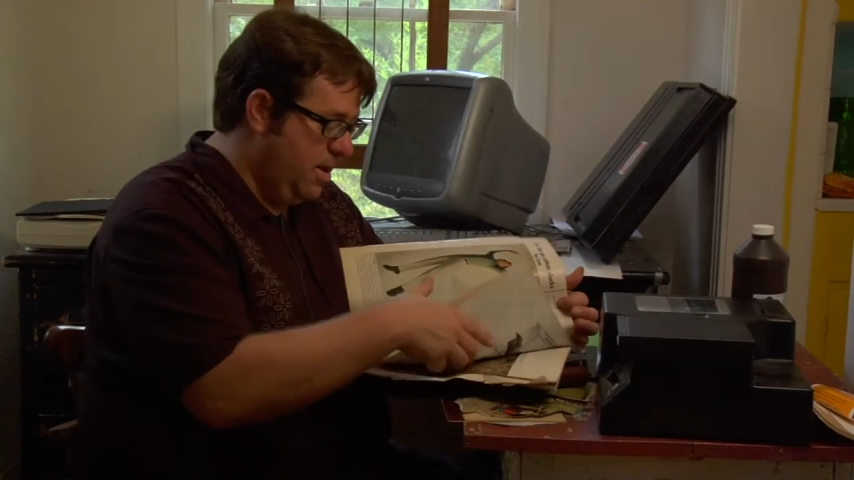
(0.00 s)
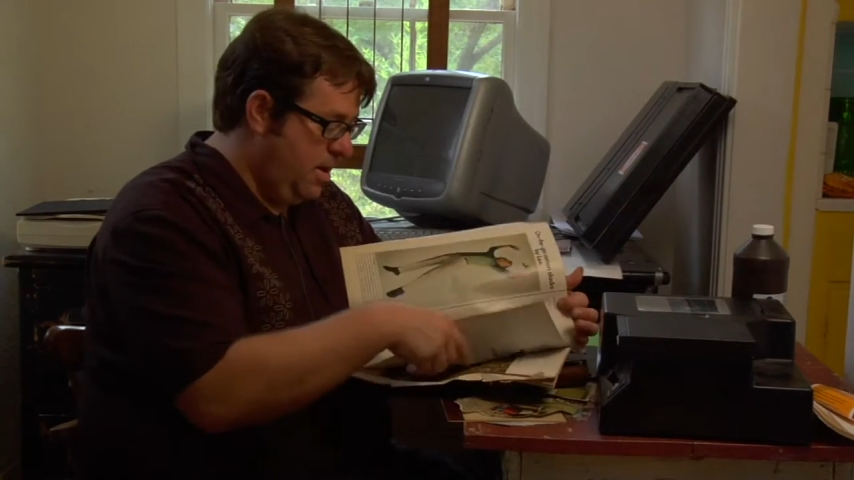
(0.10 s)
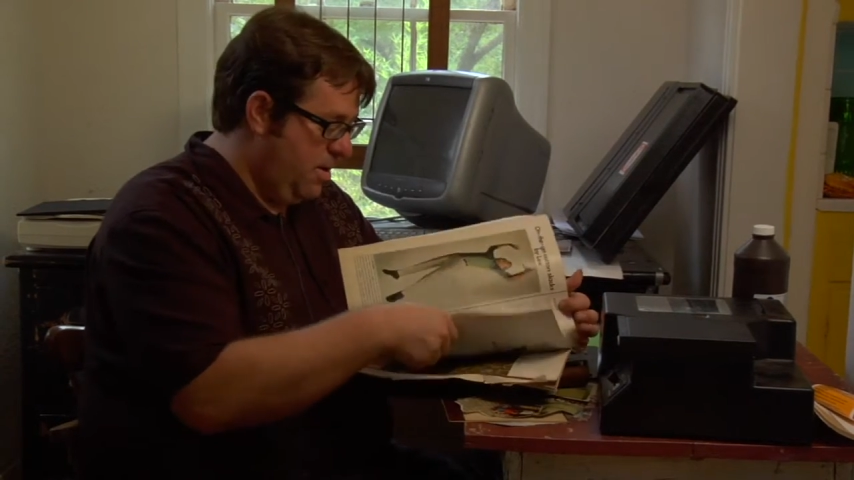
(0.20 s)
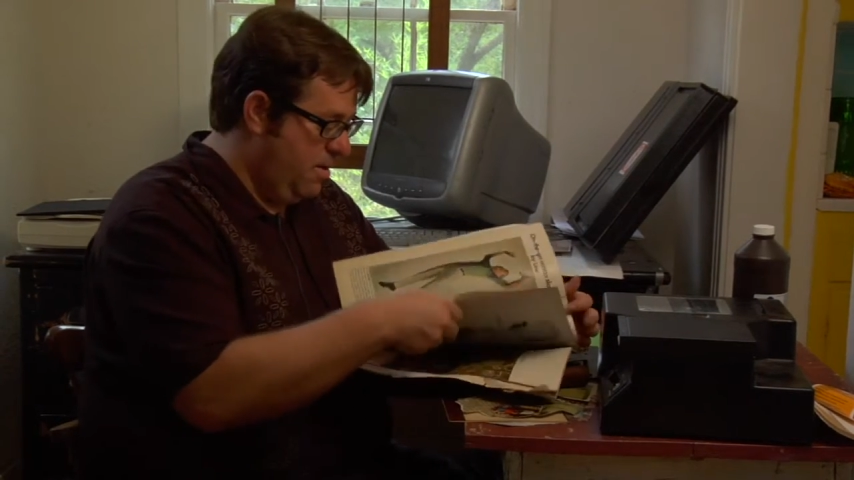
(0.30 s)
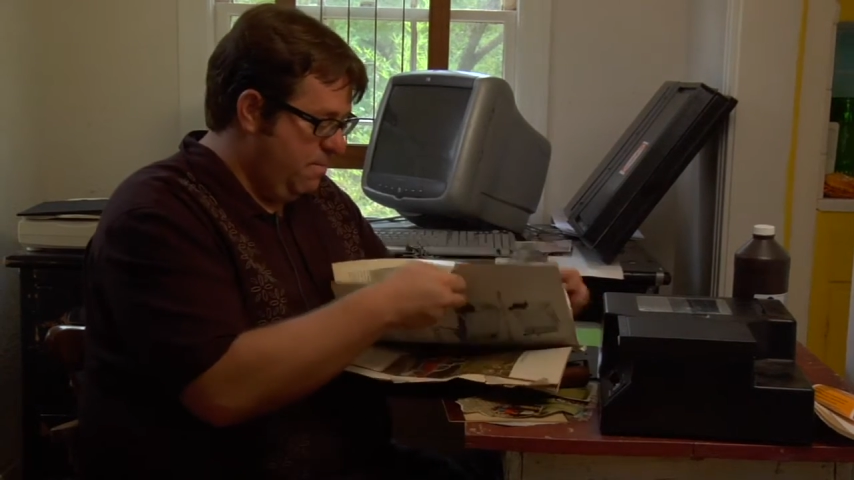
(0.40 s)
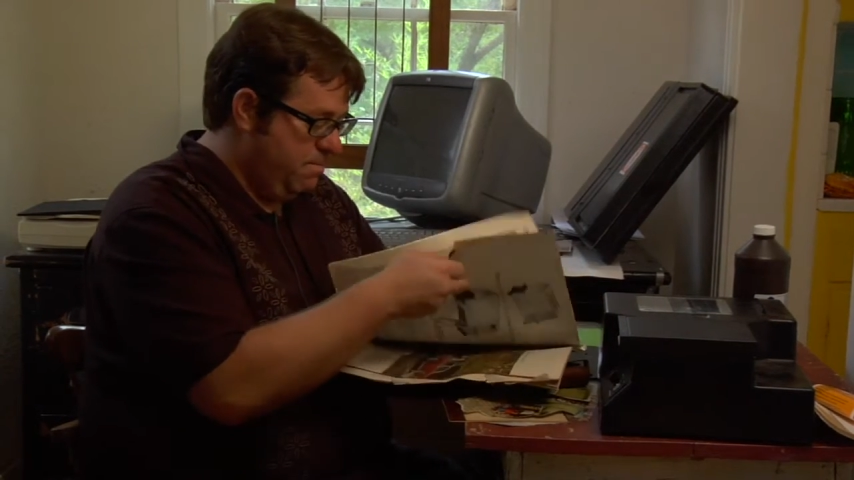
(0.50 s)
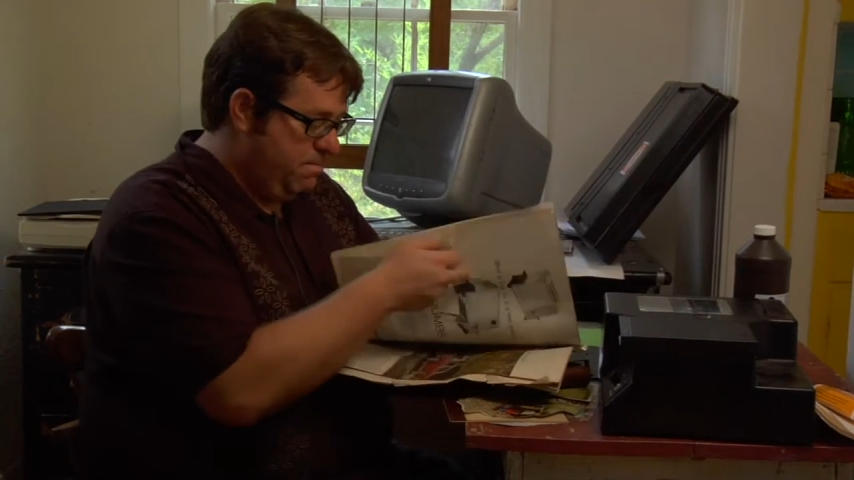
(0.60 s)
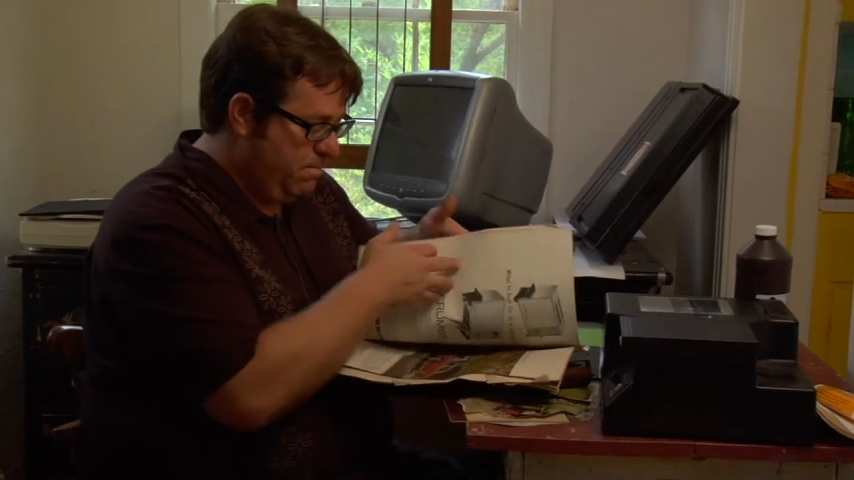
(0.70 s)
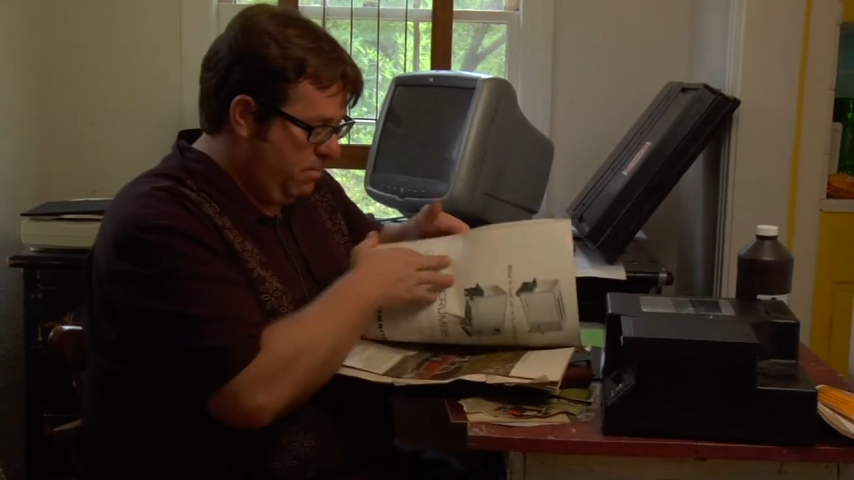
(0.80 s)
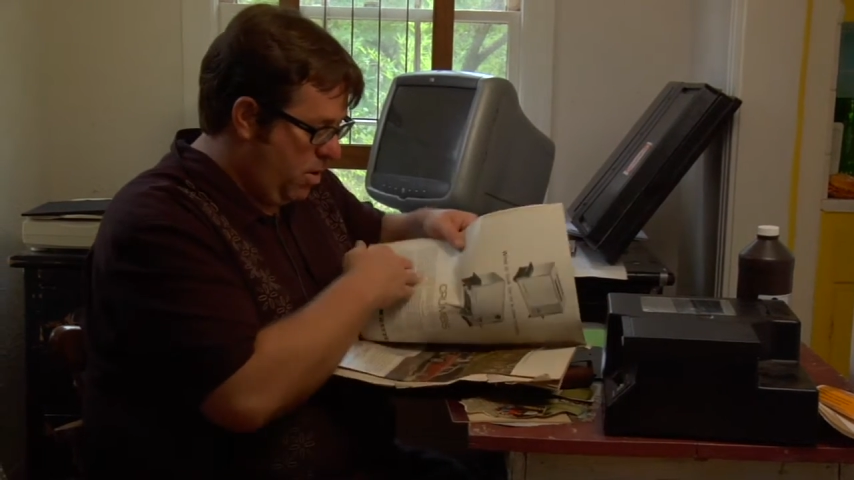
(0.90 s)
Um,
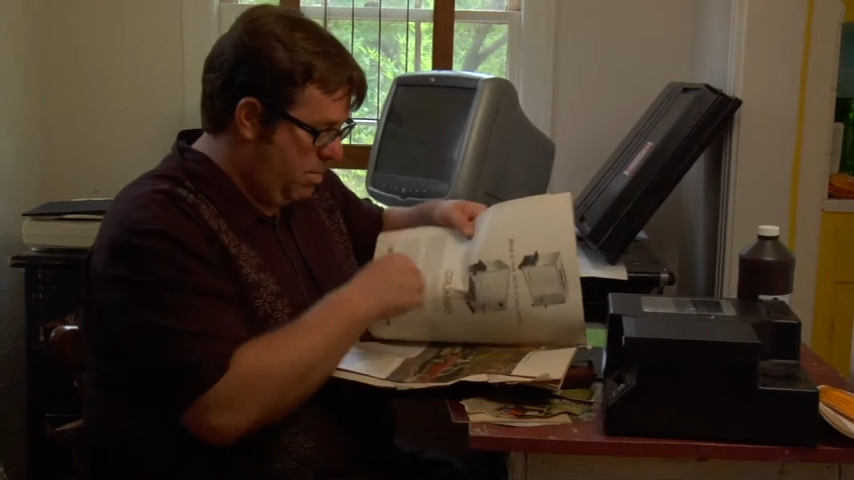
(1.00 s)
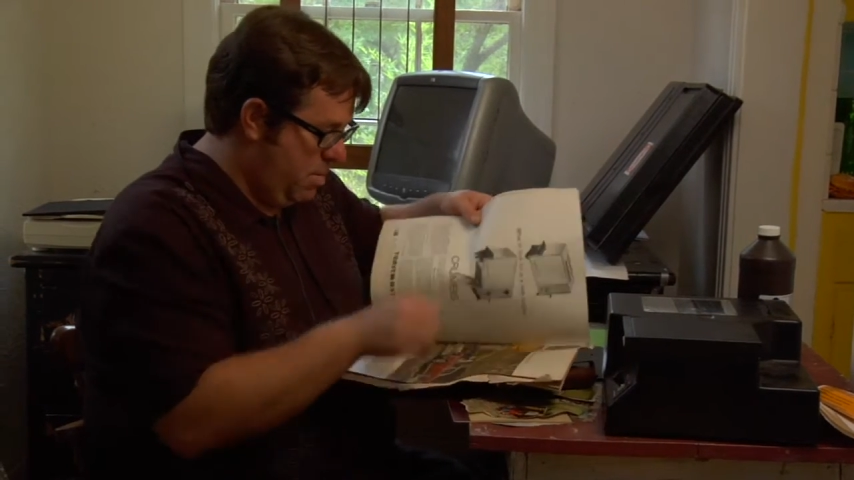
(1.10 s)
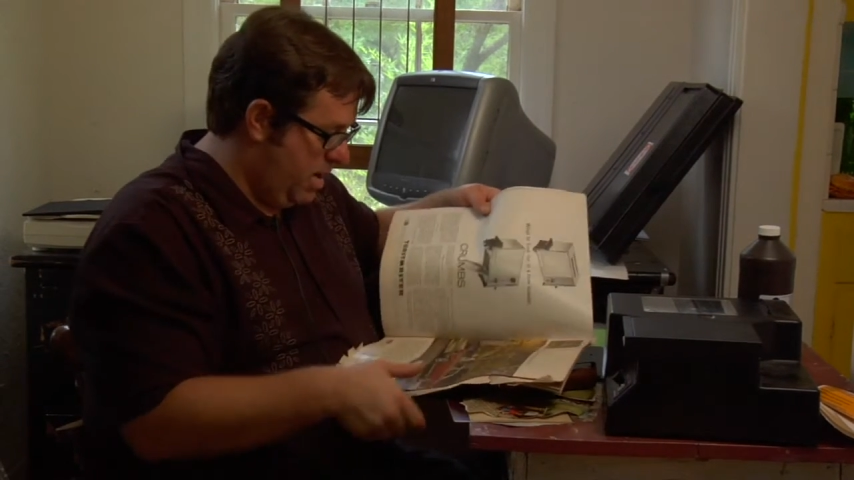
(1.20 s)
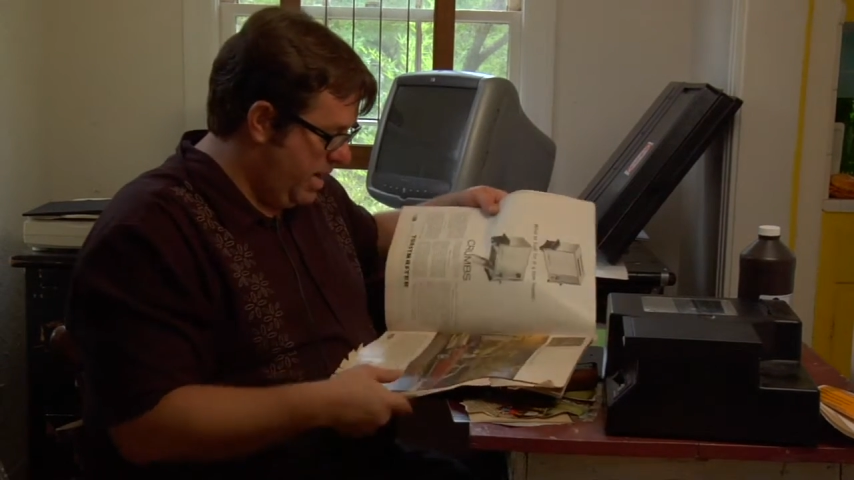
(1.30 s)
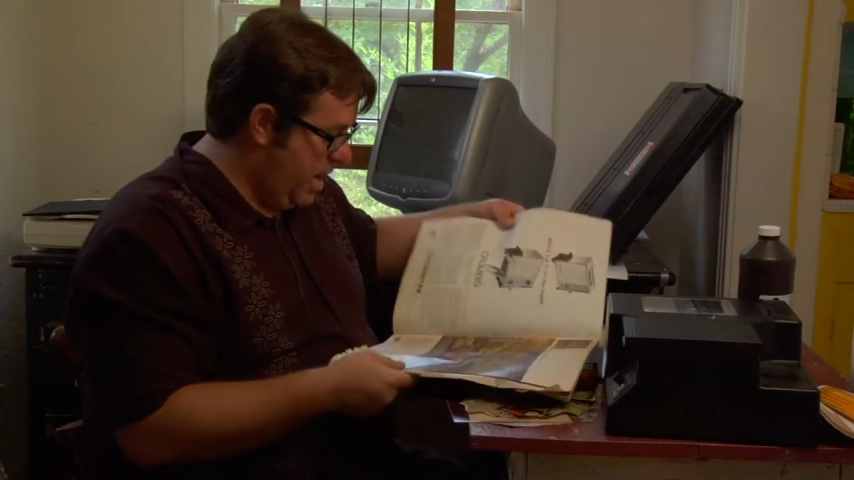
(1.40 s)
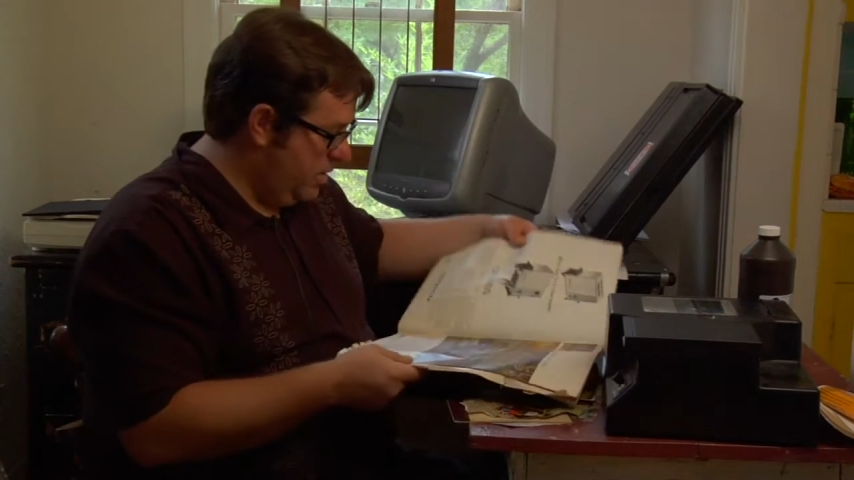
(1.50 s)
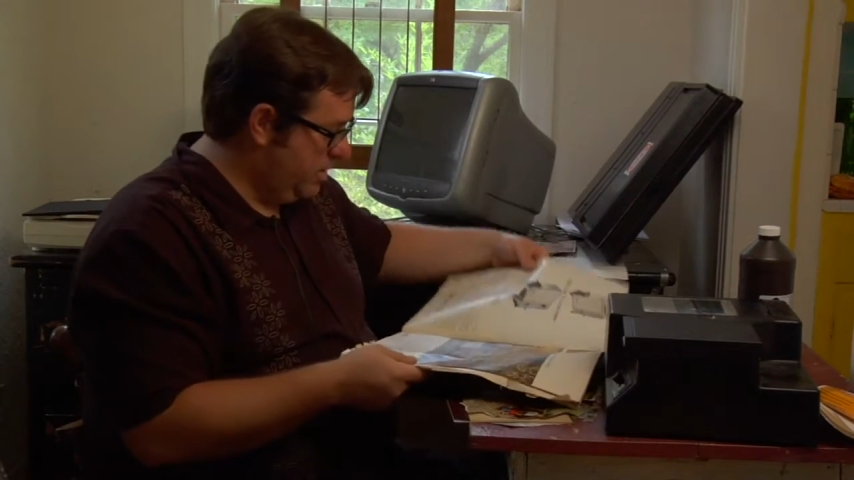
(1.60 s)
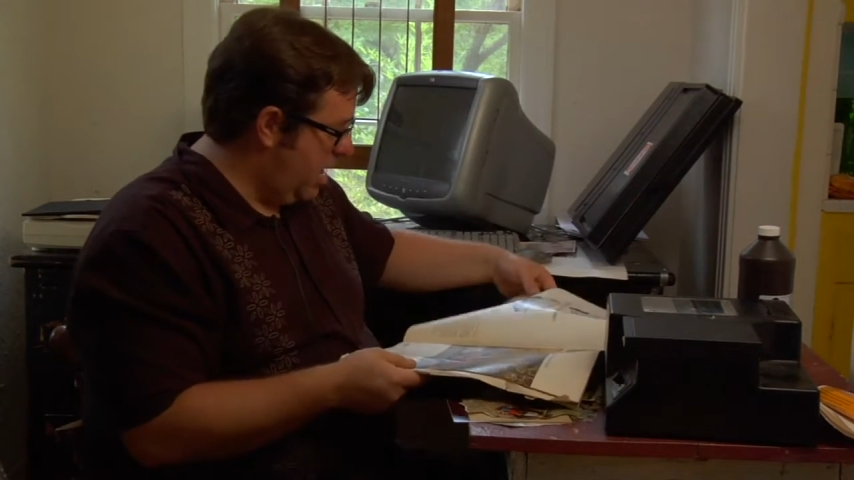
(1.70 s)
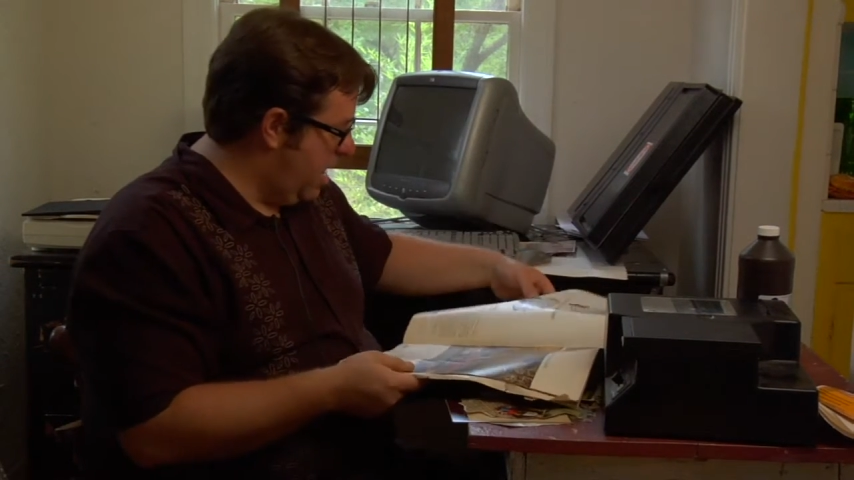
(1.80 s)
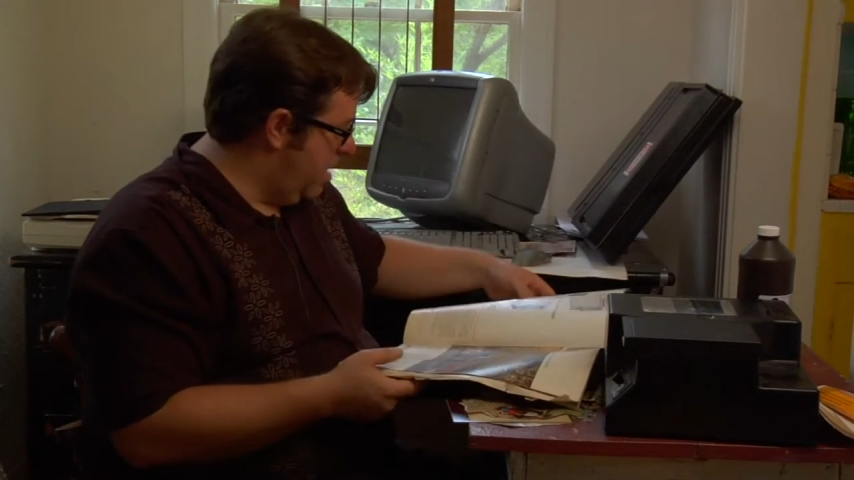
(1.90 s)
when I'm in my
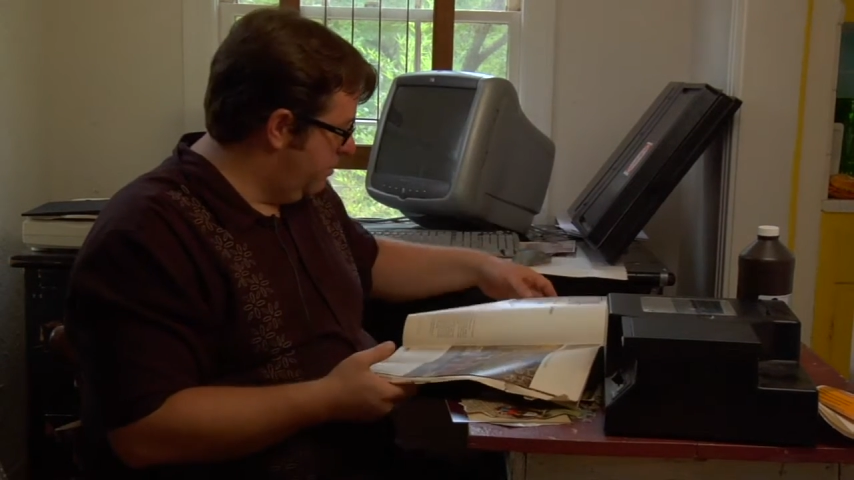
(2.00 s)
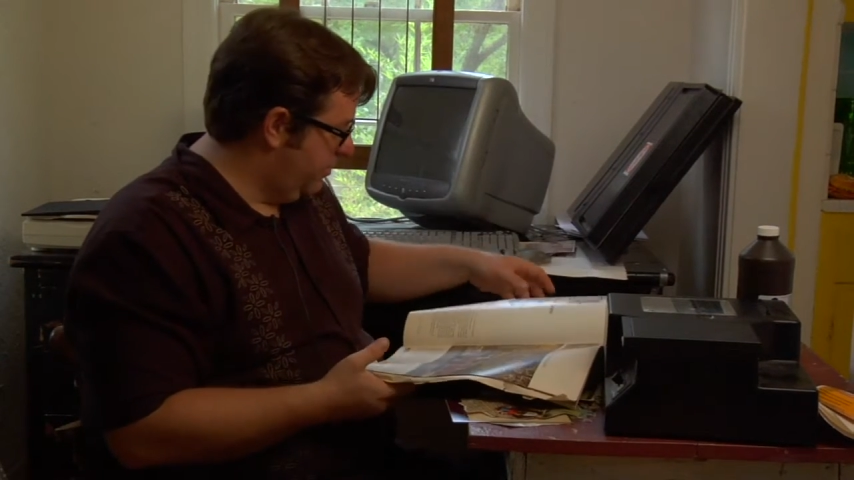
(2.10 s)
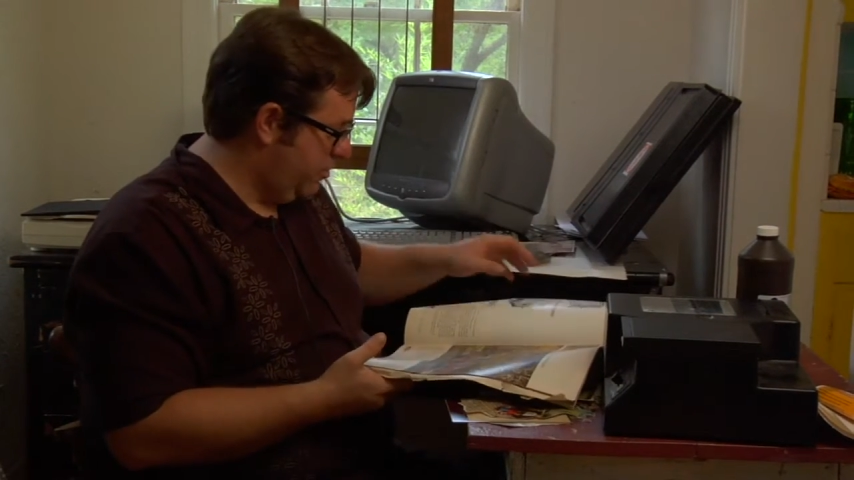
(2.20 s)
downtimes,